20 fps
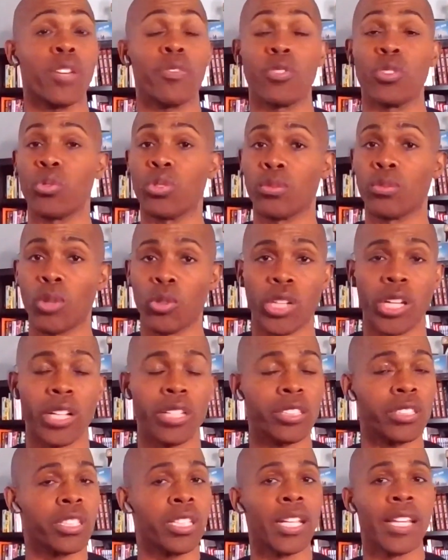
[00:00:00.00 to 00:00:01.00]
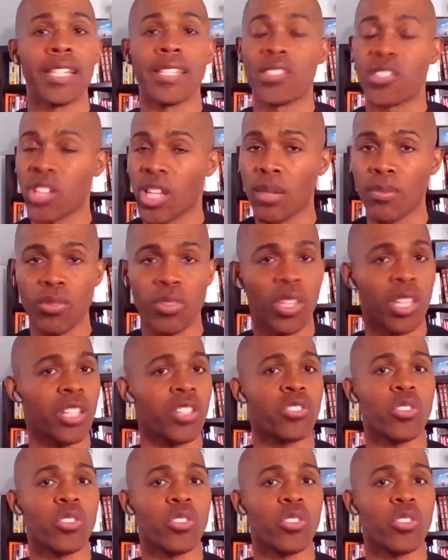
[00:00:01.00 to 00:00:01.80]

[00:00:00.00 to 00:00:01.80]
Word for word: If you're doing Moderna, same thing.